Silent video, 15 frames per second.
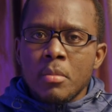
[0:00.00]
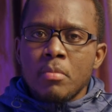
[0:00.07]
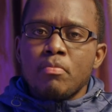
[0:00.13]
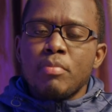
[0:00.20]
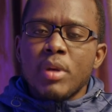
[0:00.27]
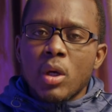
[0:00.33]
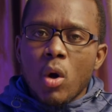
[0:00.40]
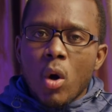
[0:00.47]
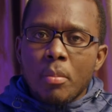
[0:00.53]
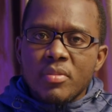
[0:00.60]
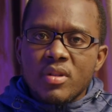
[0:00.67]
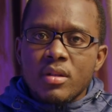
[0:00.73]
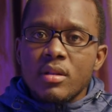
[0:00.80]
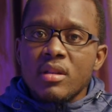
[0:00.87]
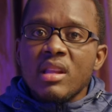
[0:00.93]

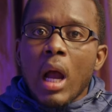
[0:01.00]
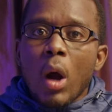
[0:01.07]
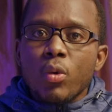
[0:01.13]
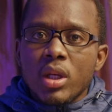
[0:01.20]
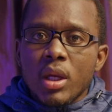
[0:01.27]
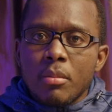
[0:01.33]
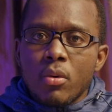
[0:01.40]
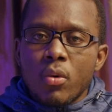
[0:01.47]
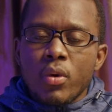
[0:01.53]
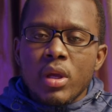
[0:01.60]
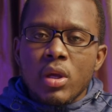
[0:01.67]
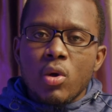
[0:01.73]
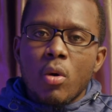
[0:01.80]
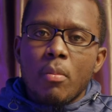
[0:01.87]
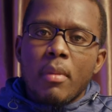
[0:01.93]
becomes doubtable in
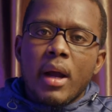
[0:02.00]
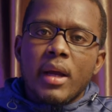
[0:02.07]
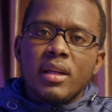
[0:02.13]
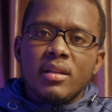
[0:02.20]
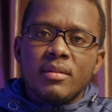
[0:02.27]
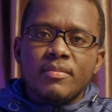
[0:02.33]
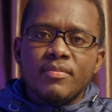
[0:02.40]
your mind.